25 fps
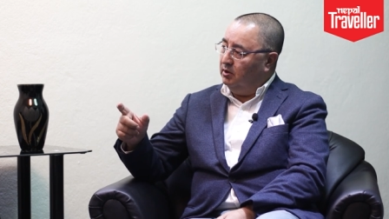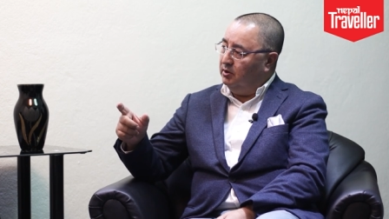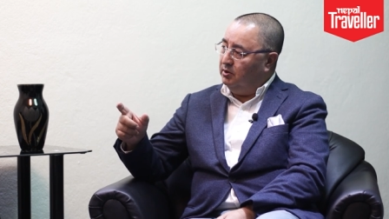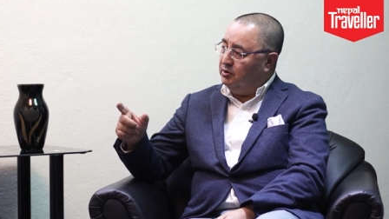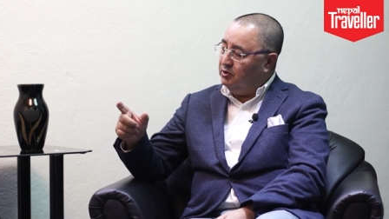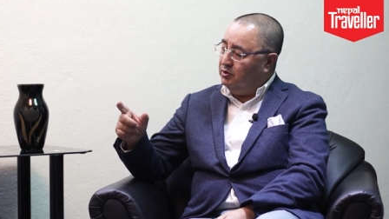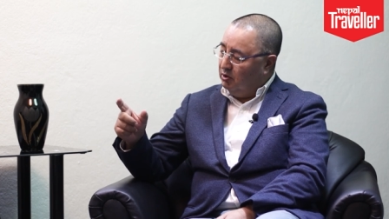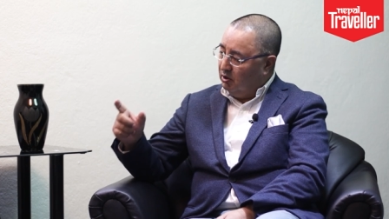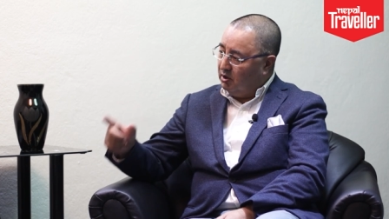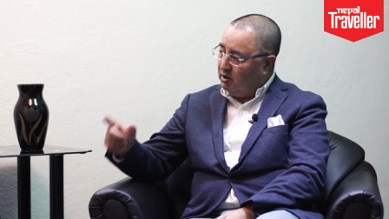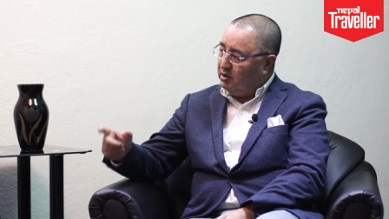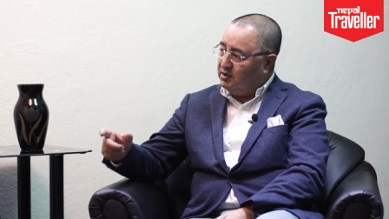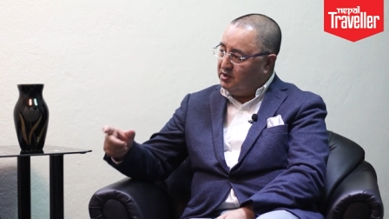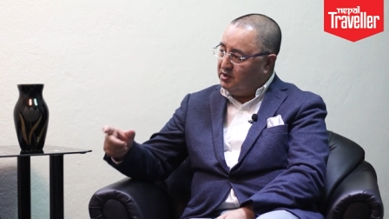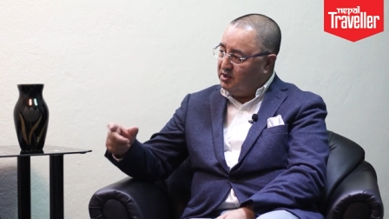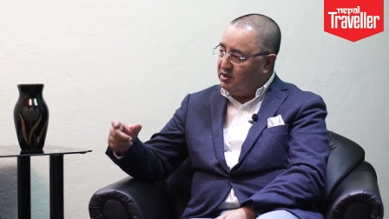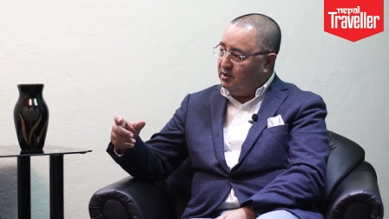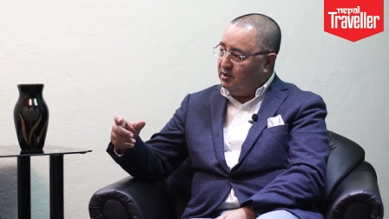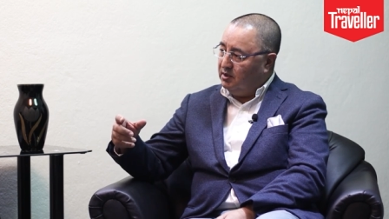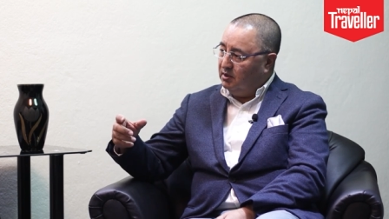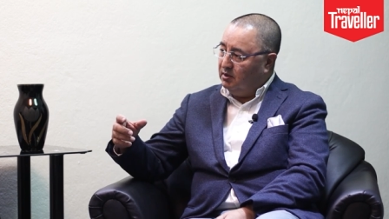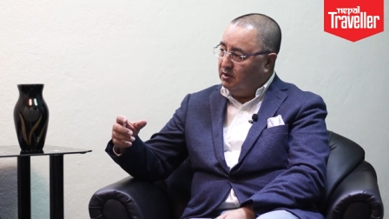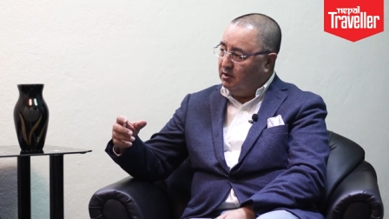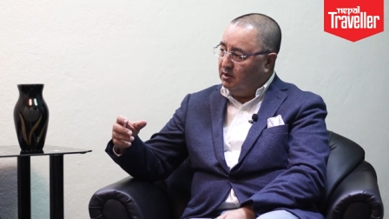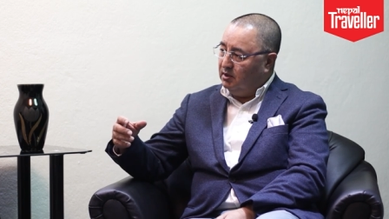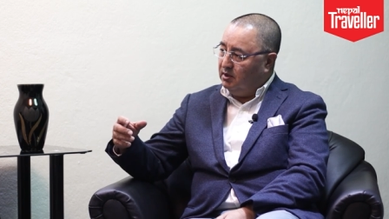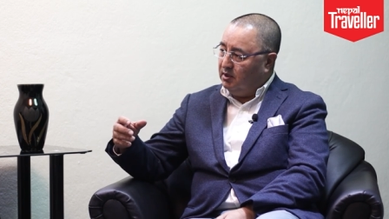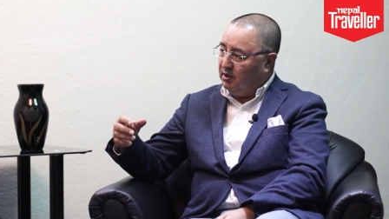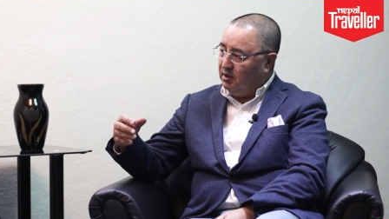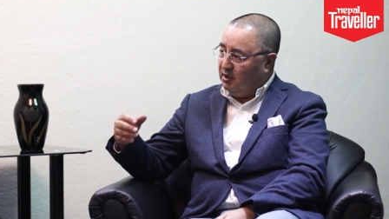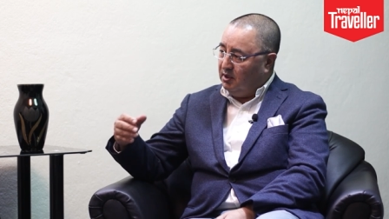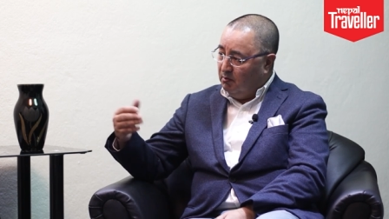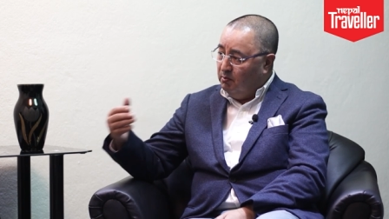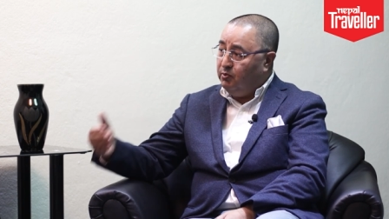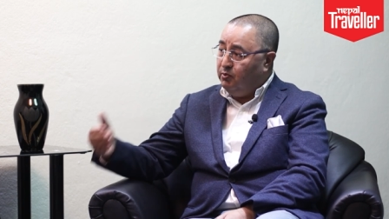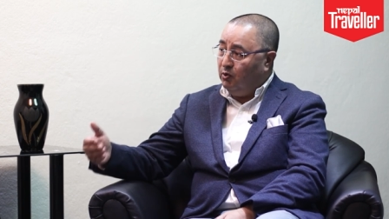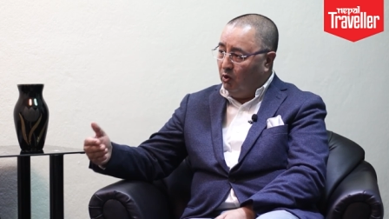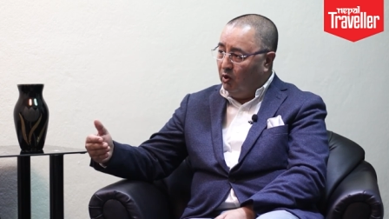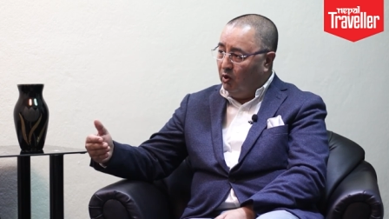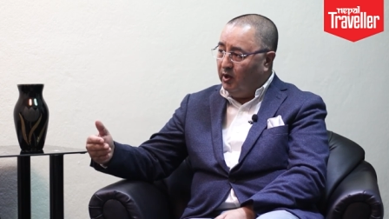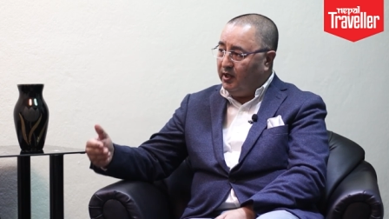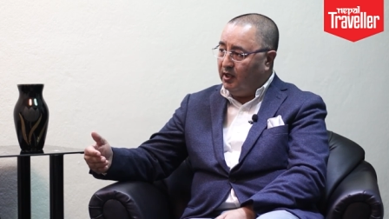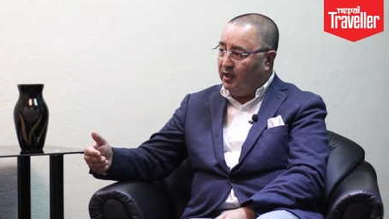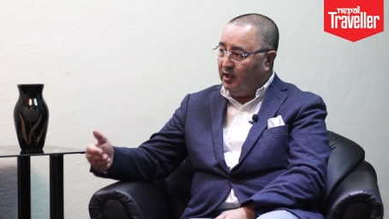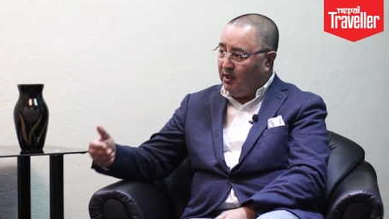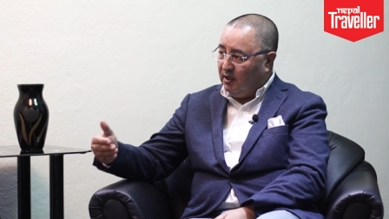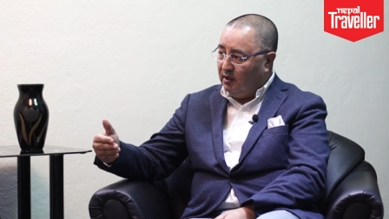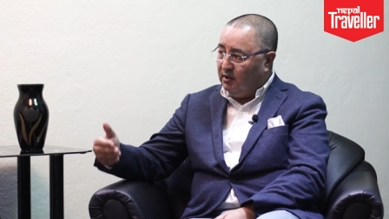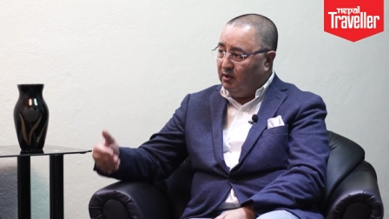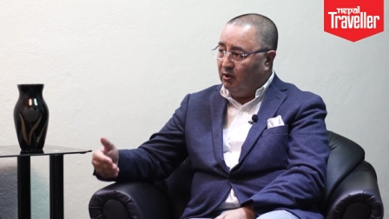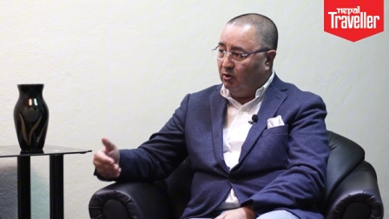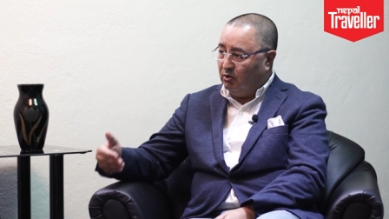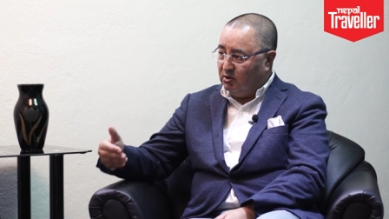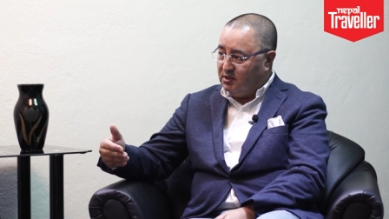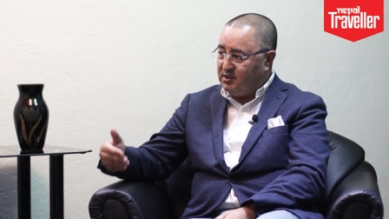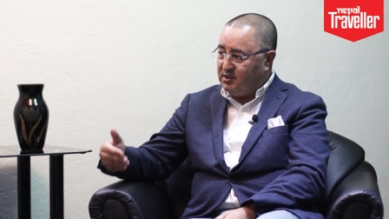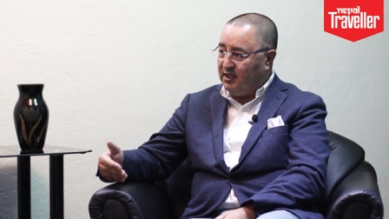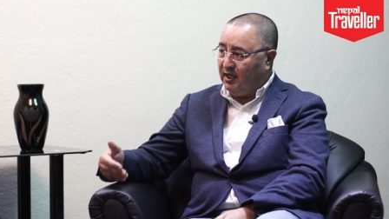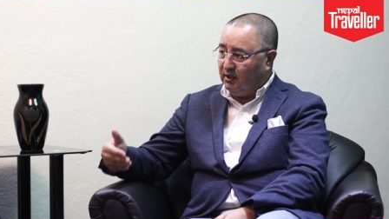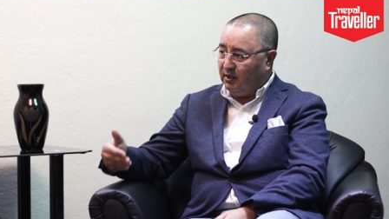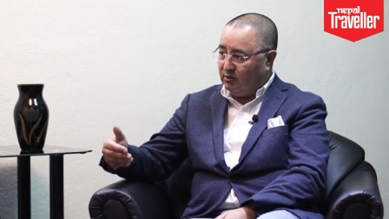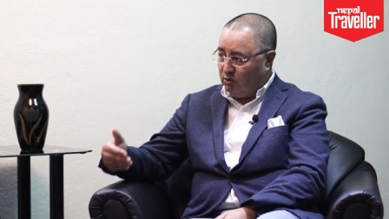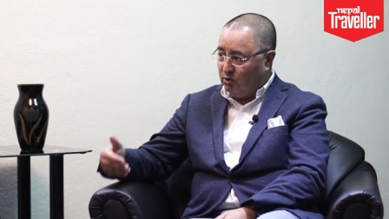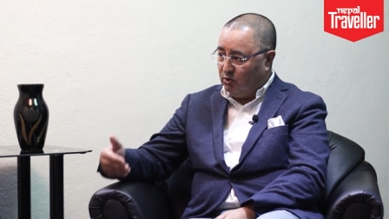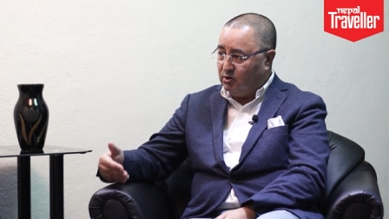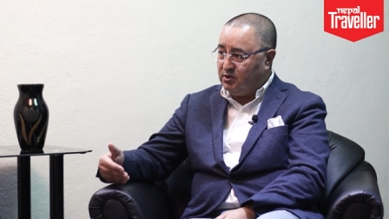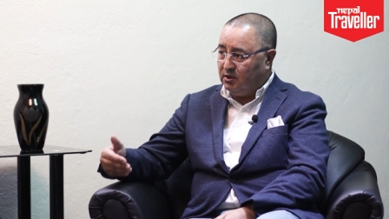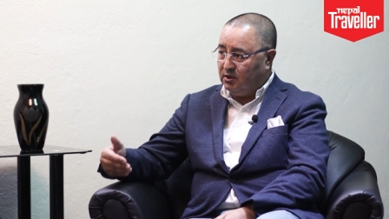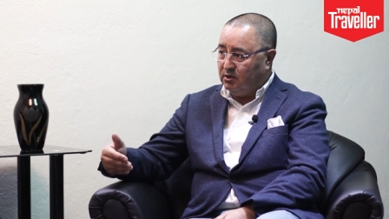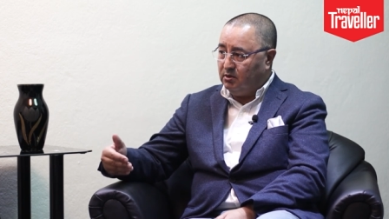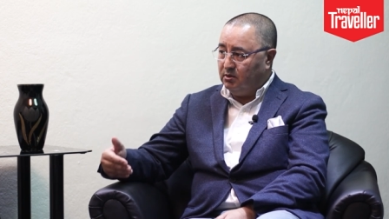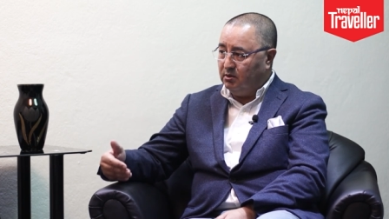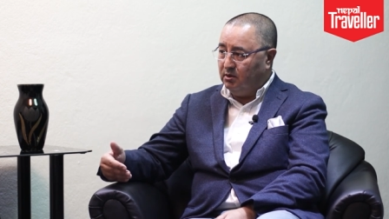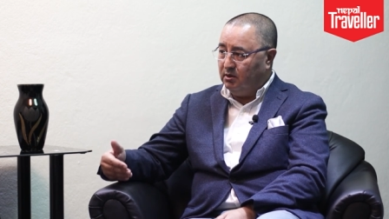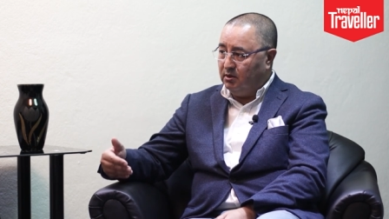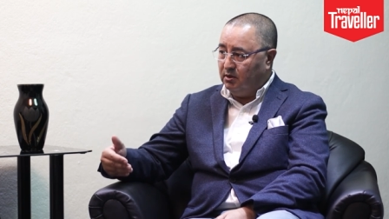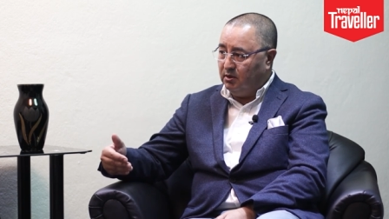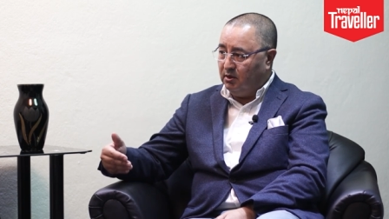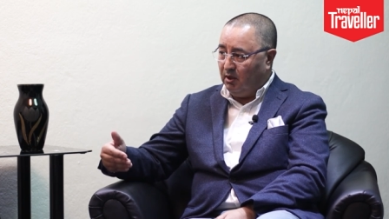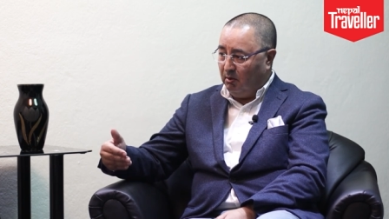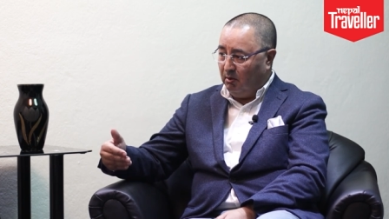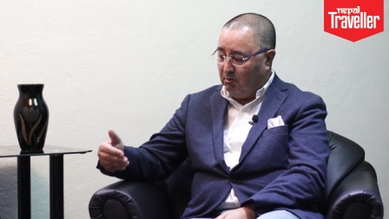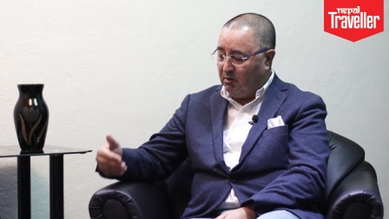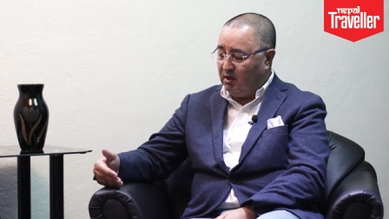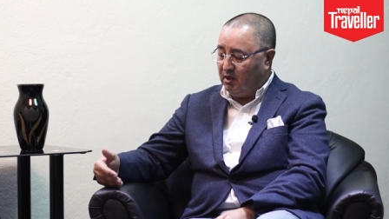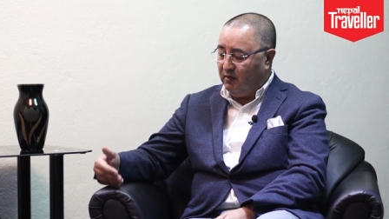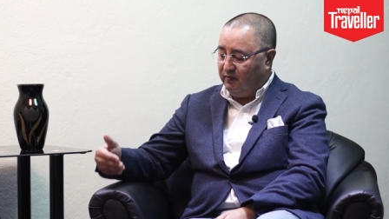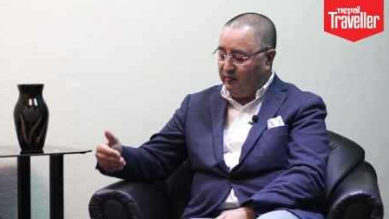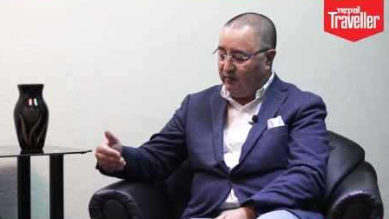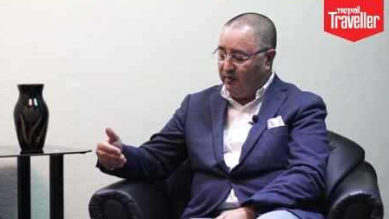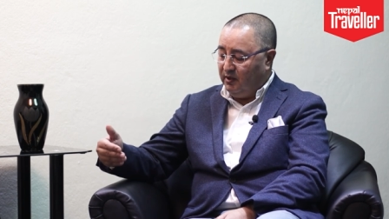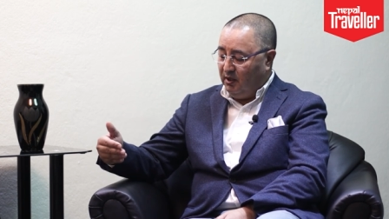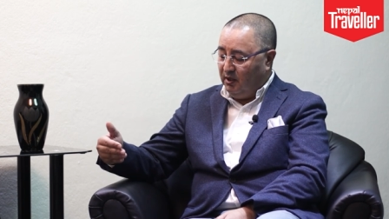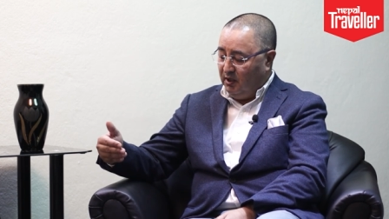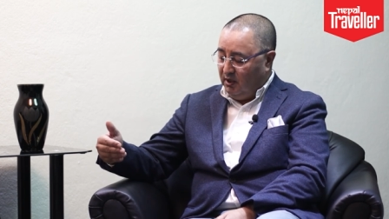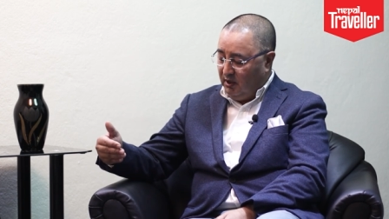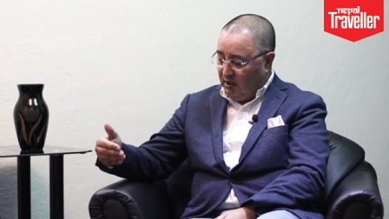your employee in the hotel, total number of